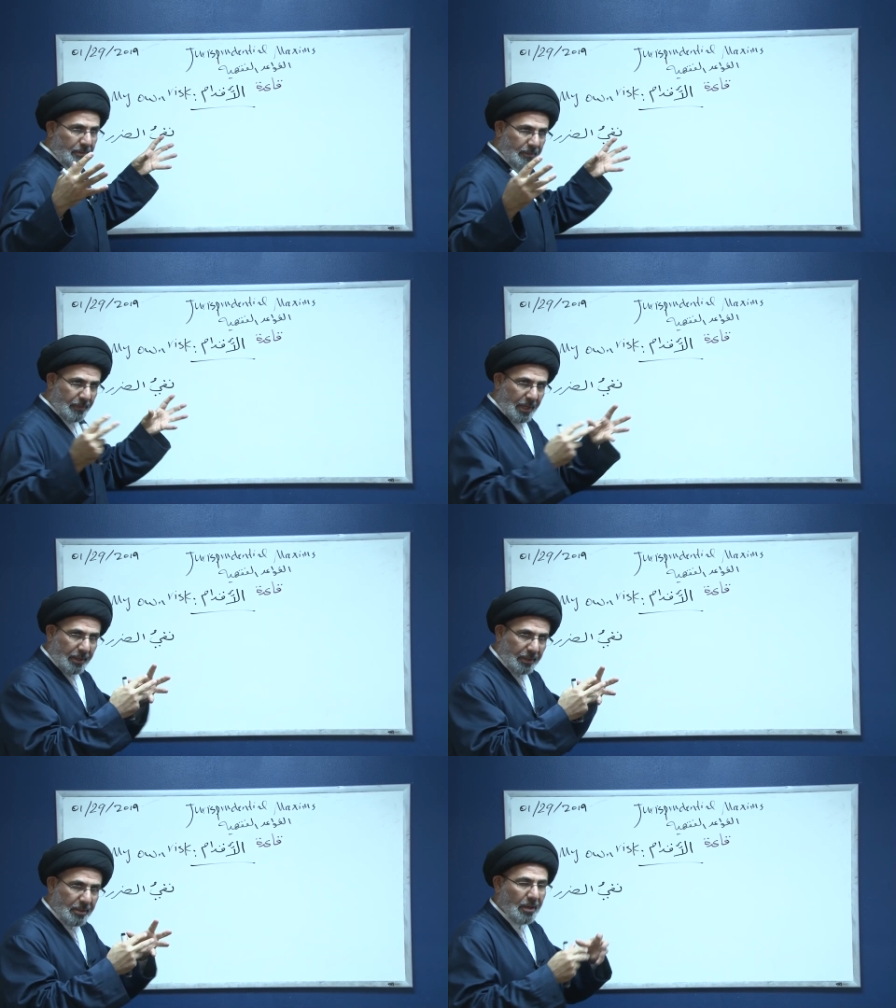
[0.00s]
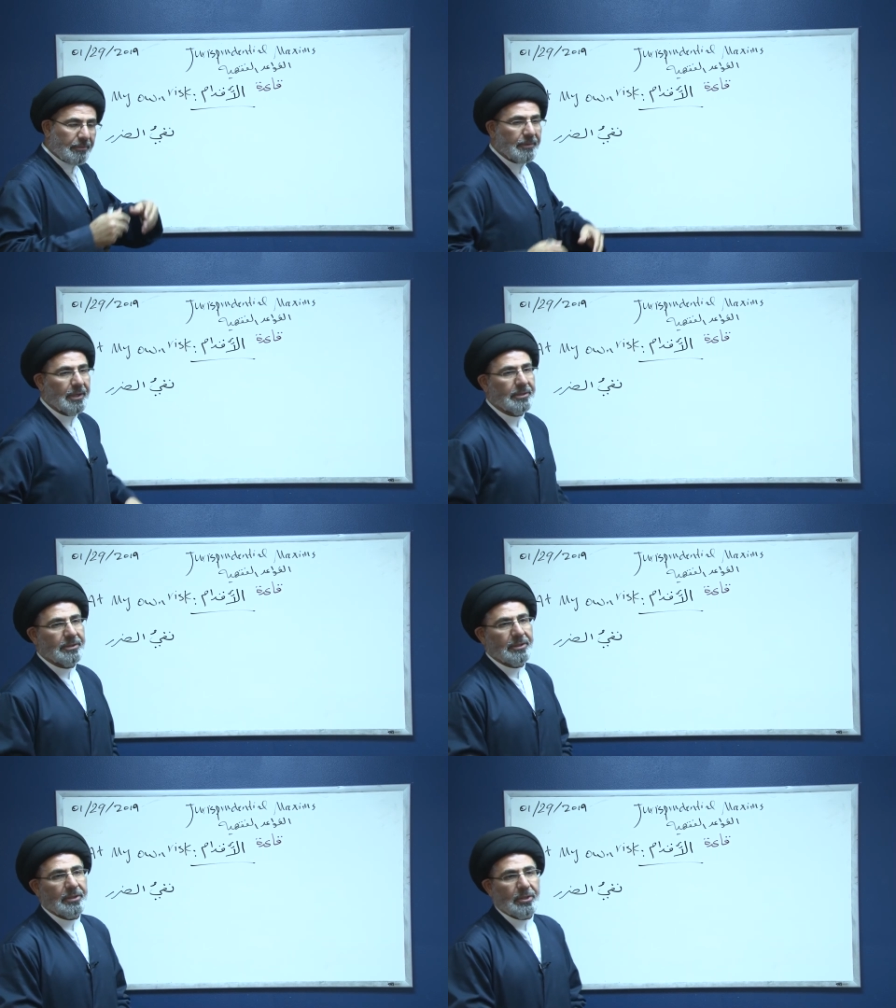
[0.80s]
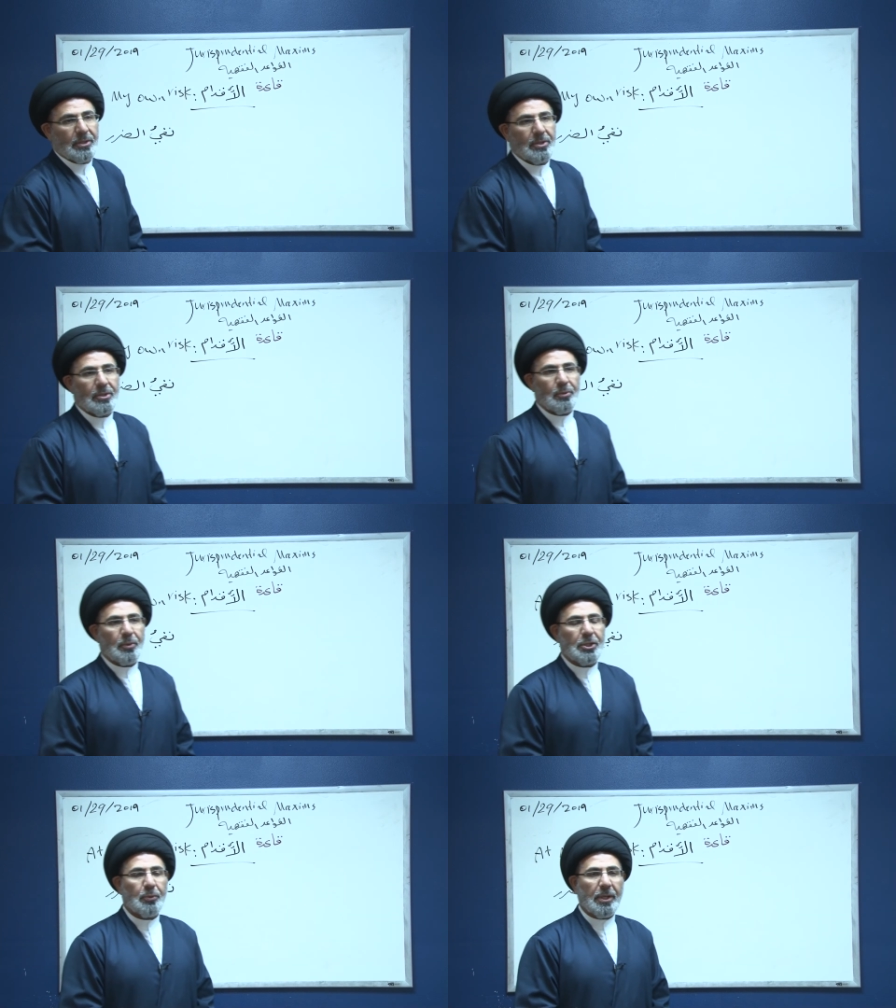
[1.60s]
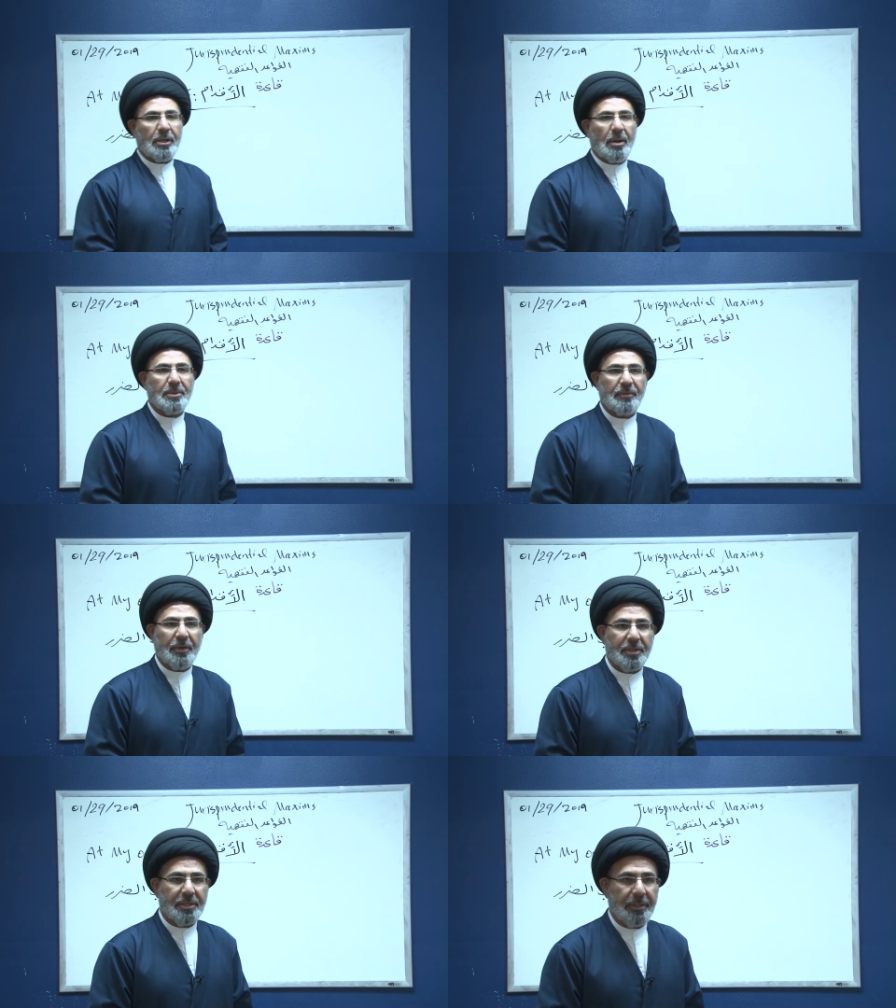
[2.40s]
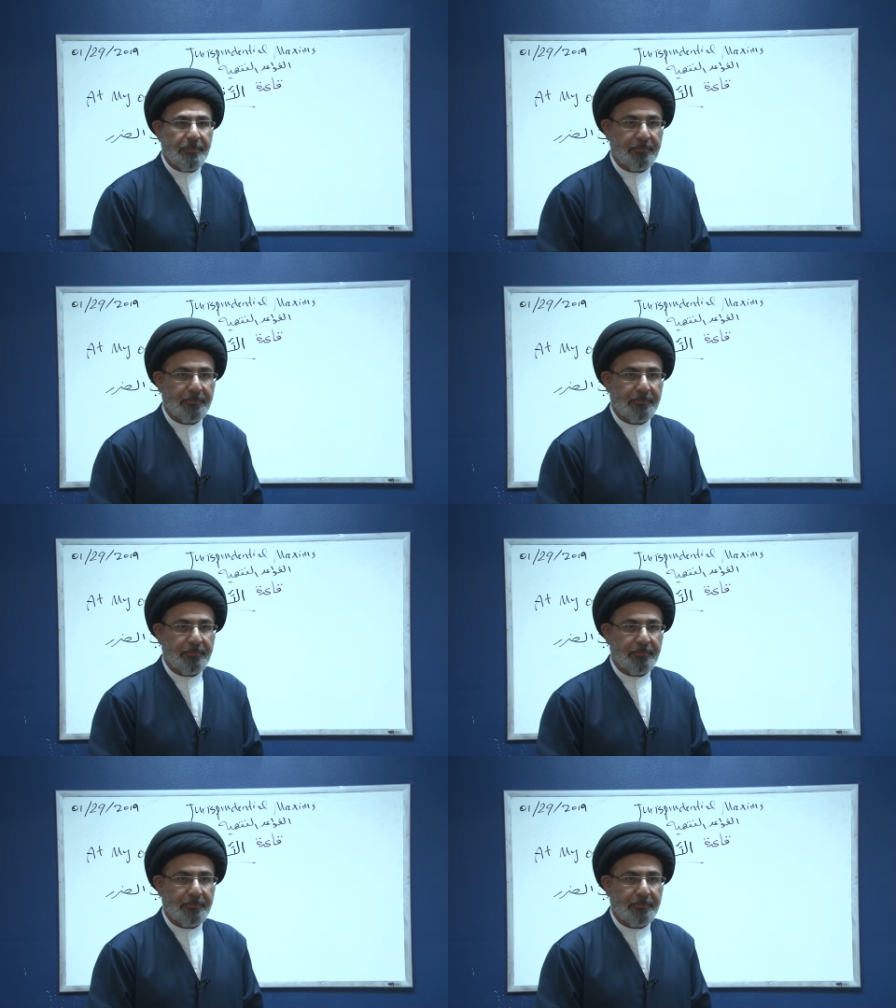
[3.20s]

they are in conflict. Which one comes first?